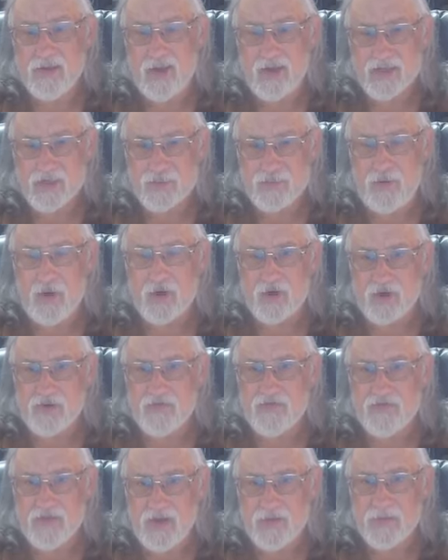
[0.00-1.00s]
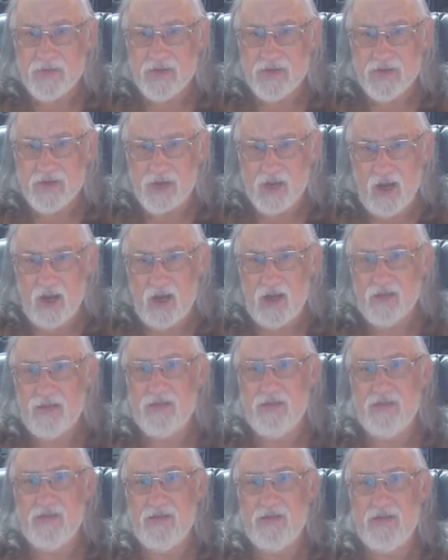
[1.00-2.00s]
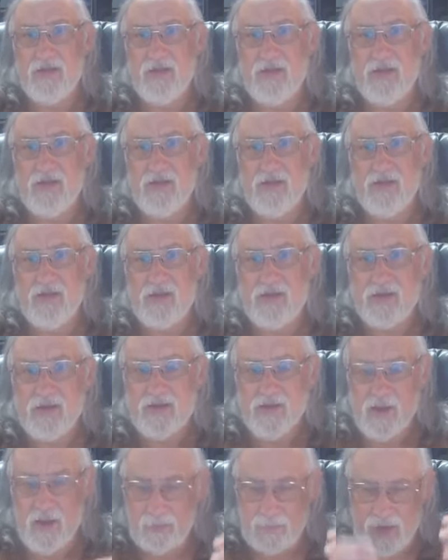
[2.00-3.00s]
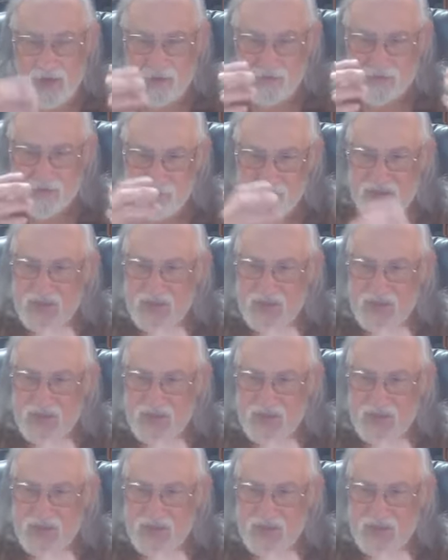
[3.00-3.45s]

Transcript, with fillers: as part of the family of God, about the